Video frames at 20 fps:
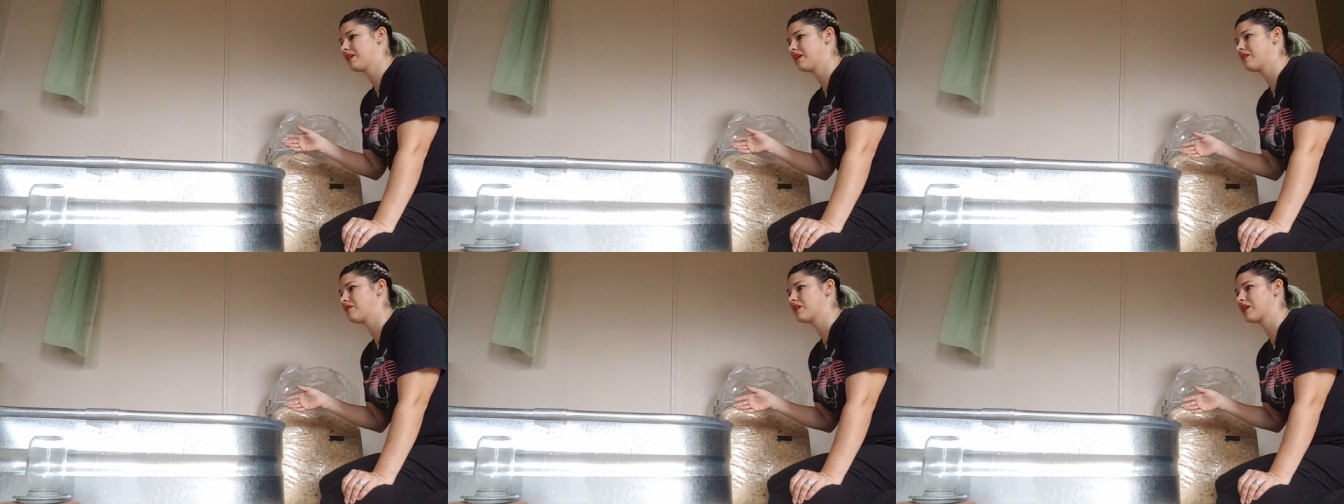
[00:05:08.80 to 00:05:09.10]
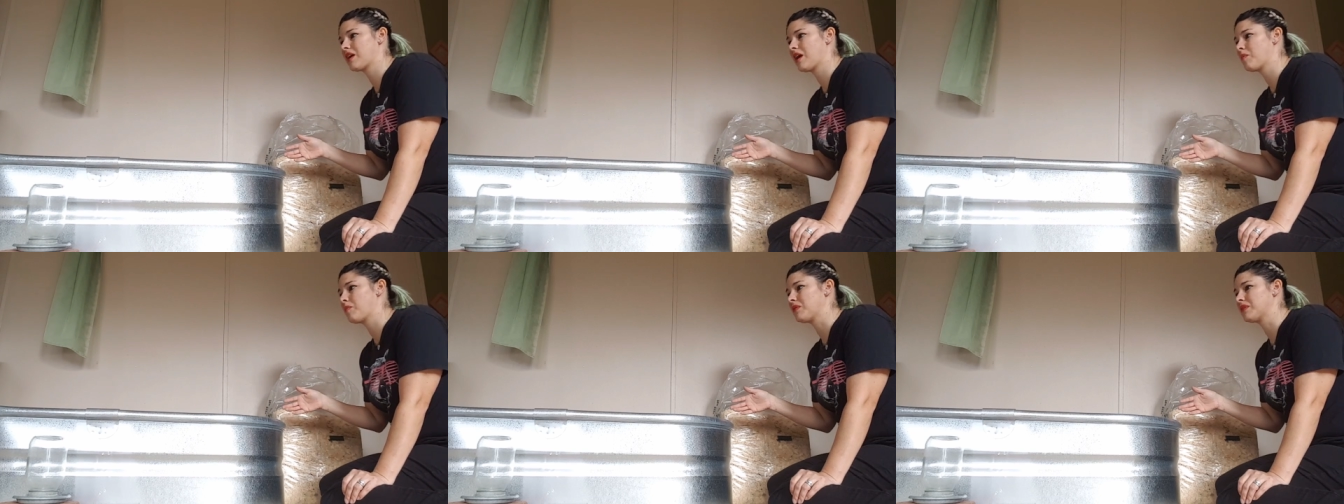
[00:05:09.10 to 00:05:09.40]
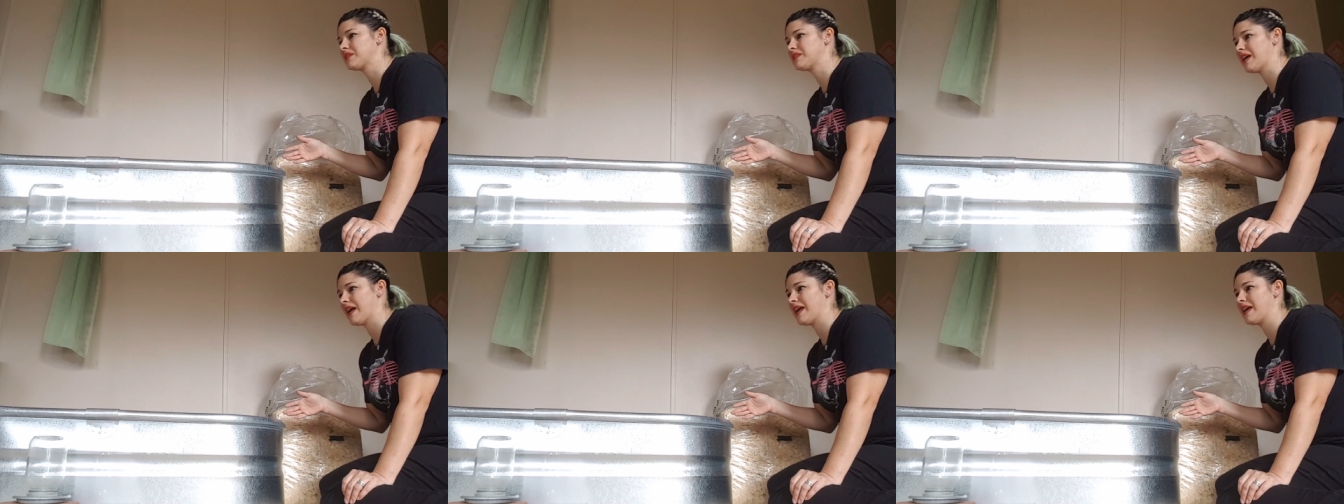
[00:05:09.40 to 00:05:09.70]
every
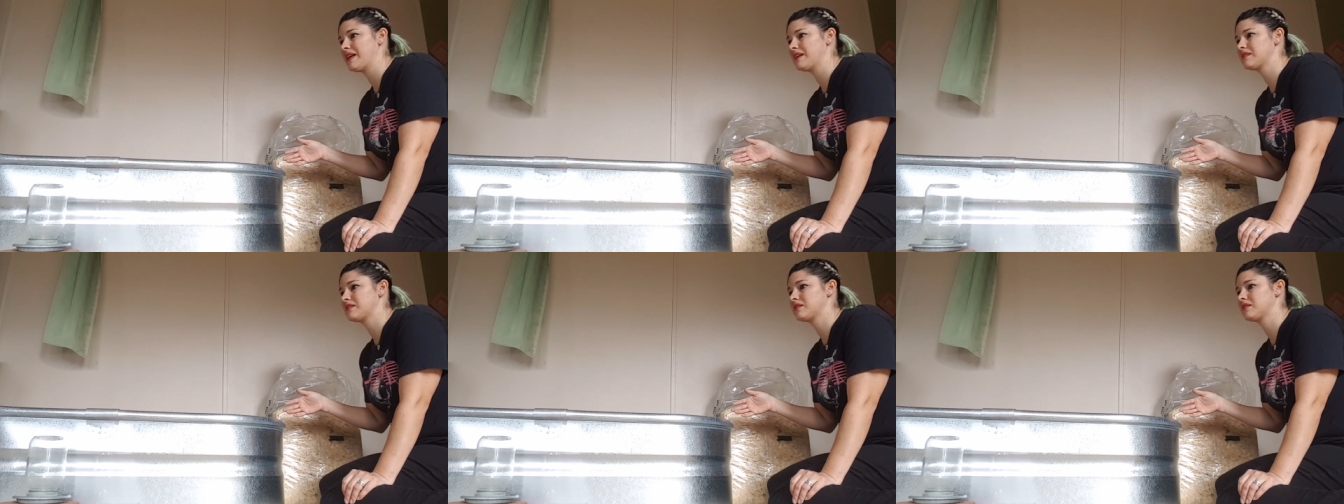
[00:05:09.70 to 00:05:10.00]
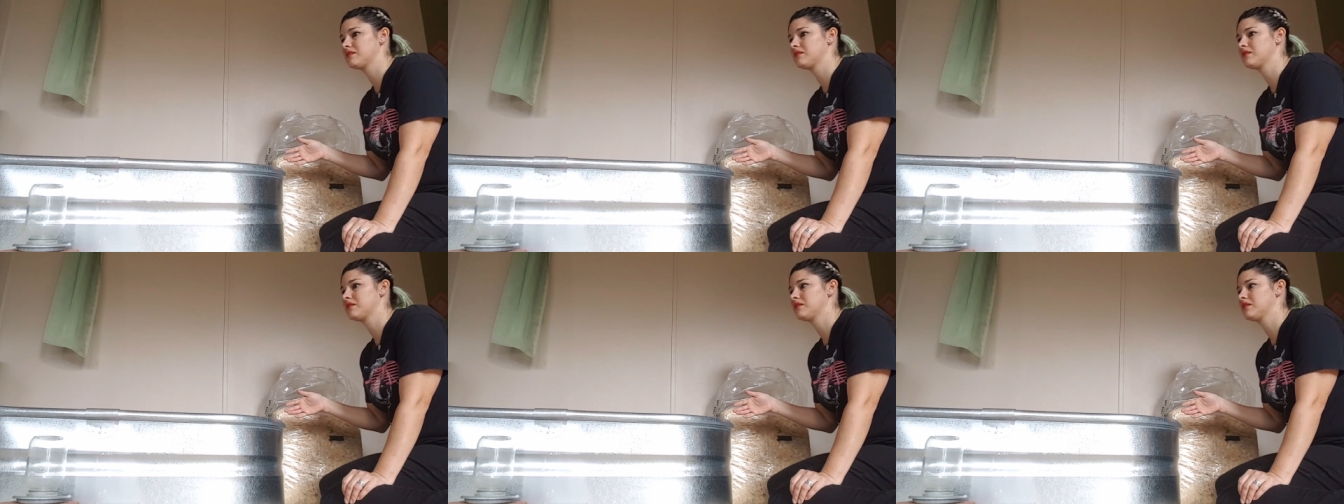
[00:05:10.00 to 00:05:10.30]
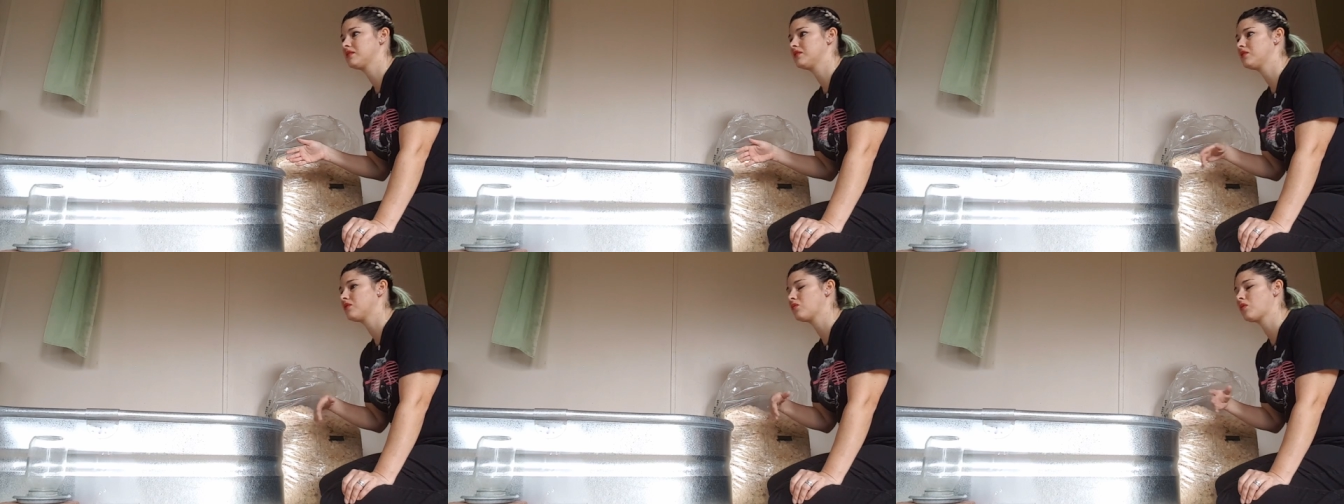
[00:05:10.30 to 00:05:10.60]
couple days.
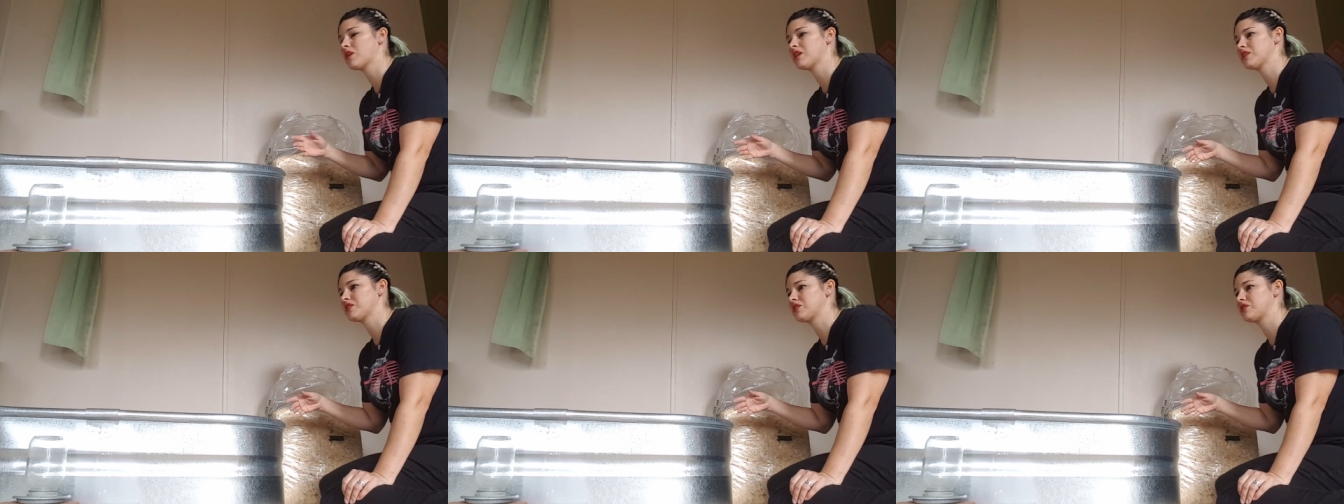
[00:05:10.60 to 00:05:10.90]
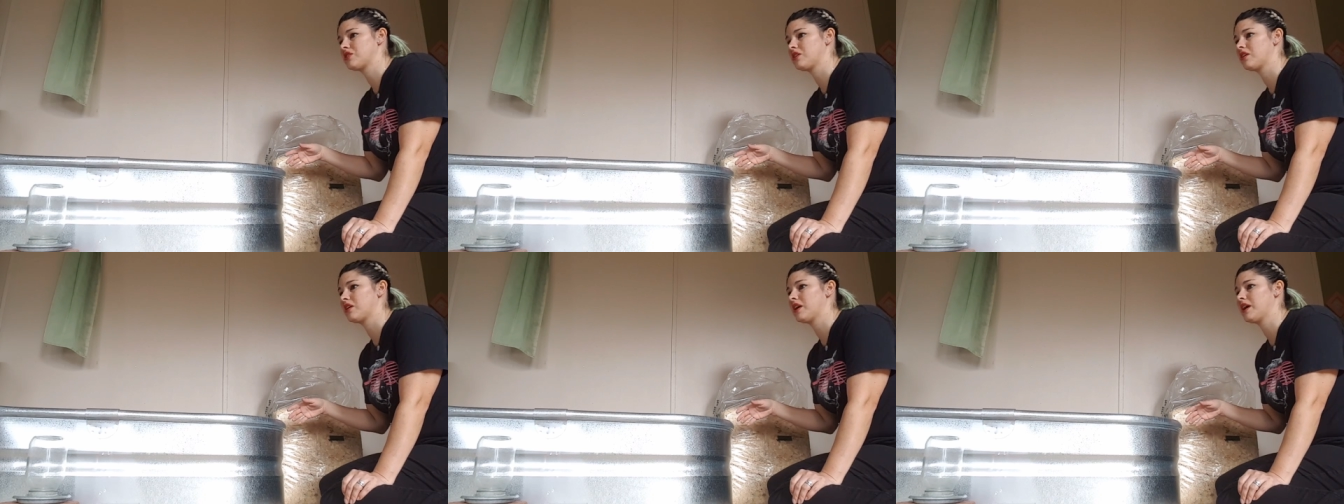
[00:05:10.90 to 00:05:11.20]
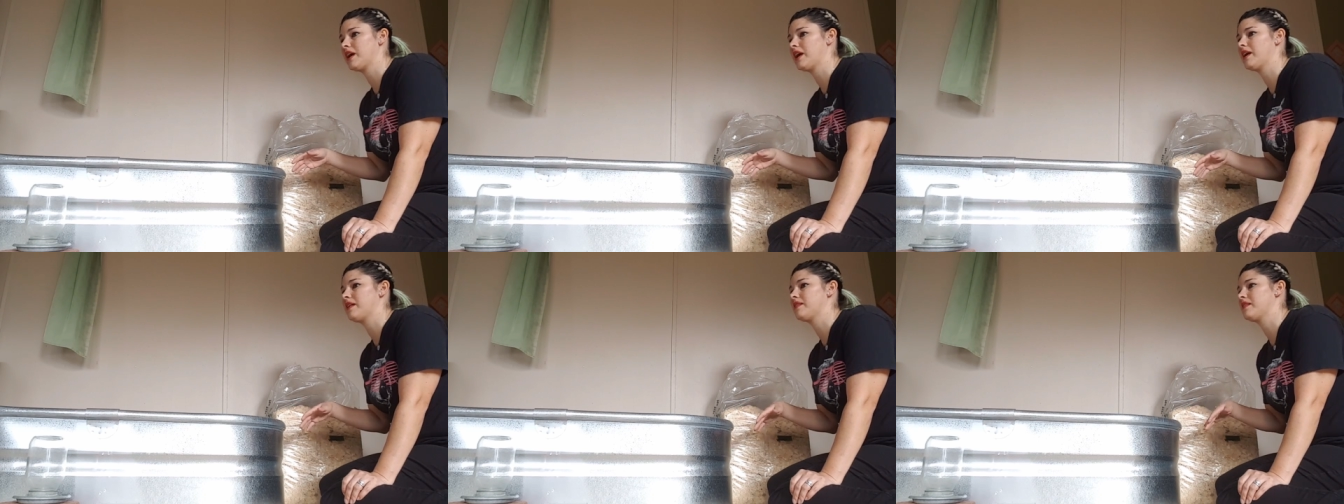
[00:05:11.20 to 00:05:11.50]
You'll want to stir
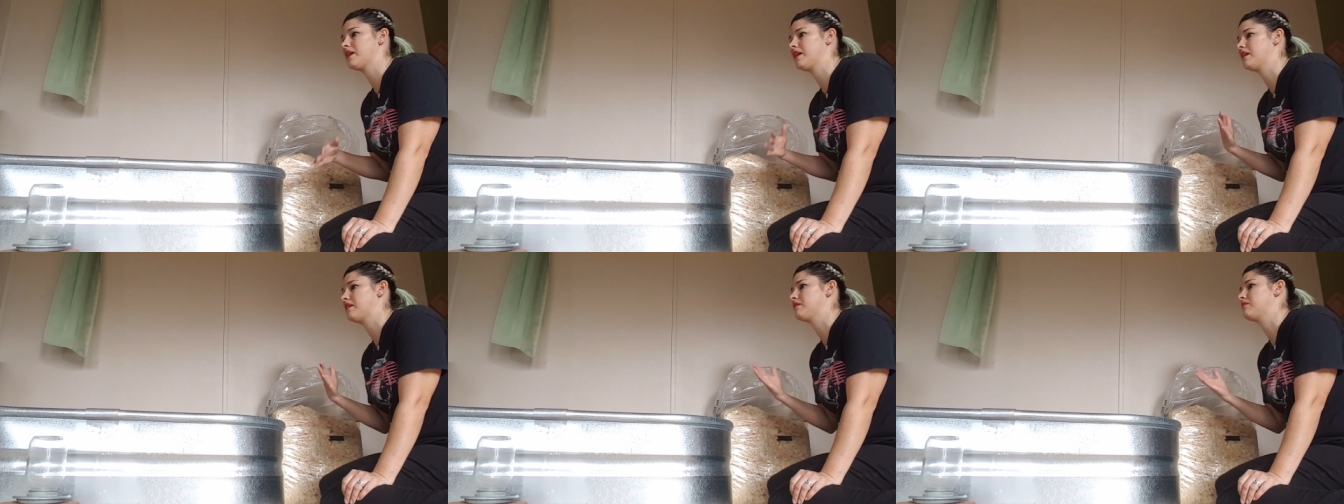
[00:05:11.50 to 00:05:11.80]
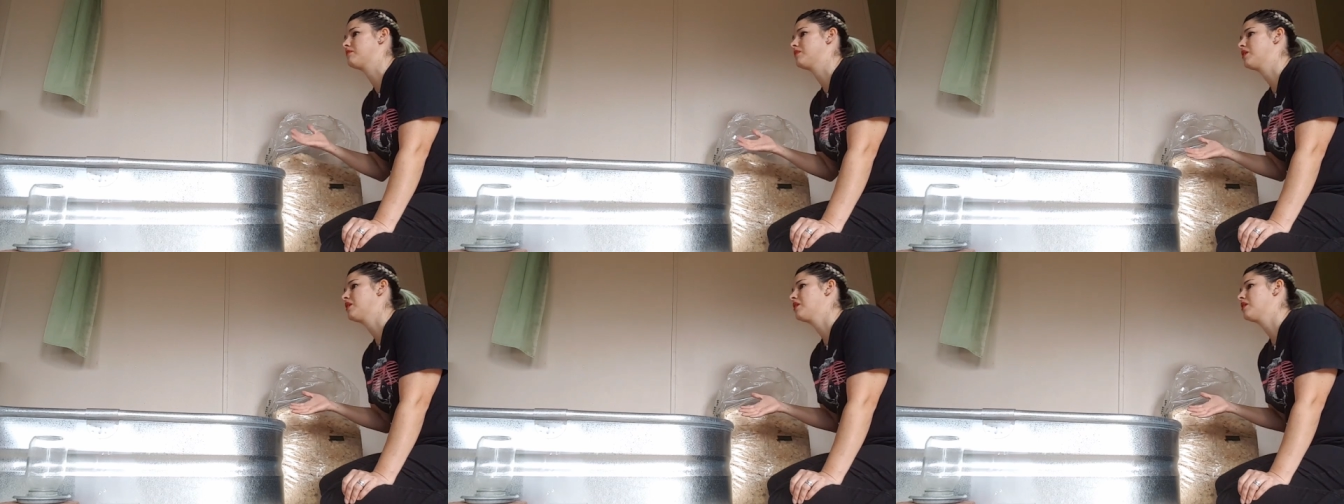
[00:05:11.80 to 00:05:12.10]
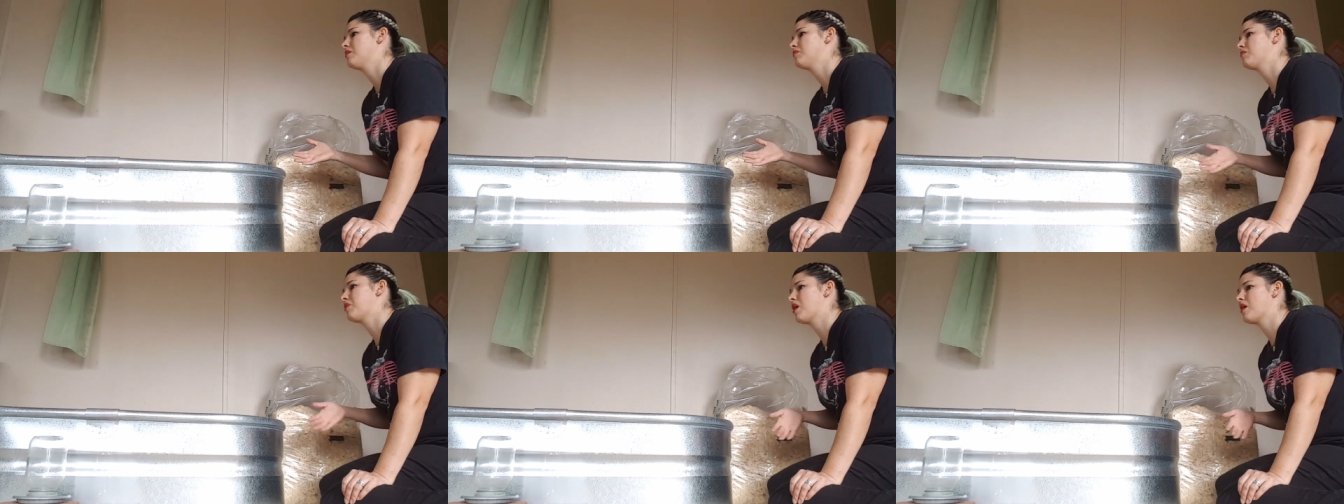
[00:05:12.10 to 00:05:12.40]
it, and then
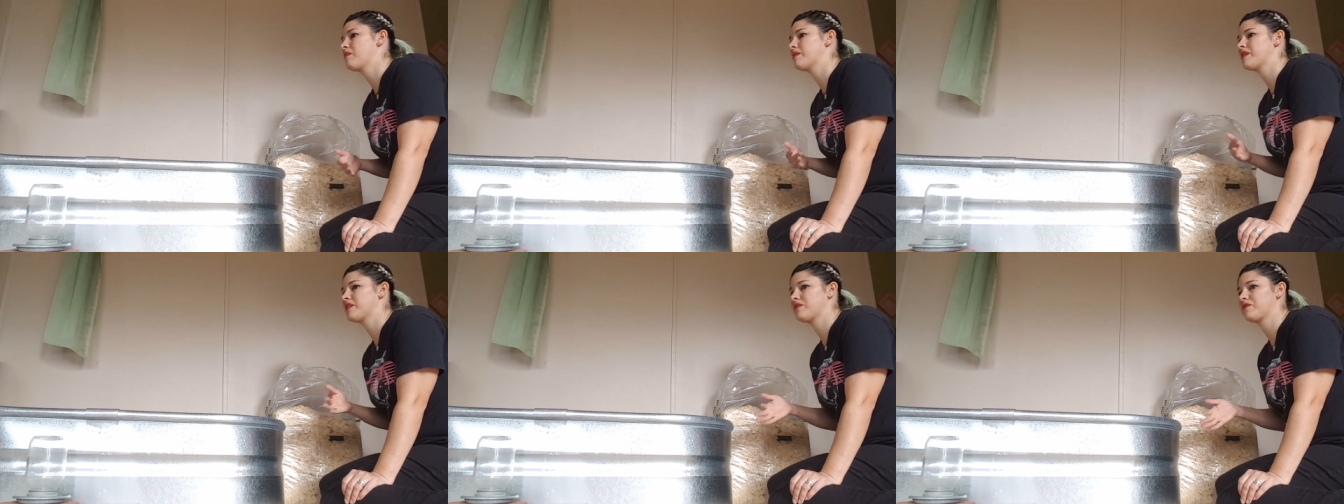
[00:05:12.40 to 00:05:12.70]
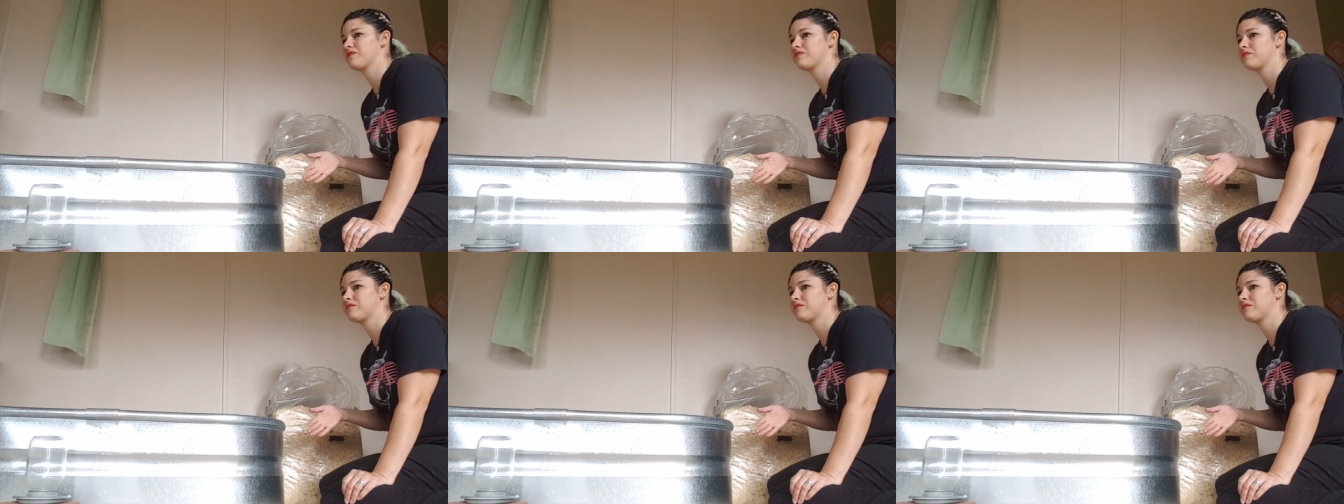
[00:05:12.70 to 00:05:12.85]
probably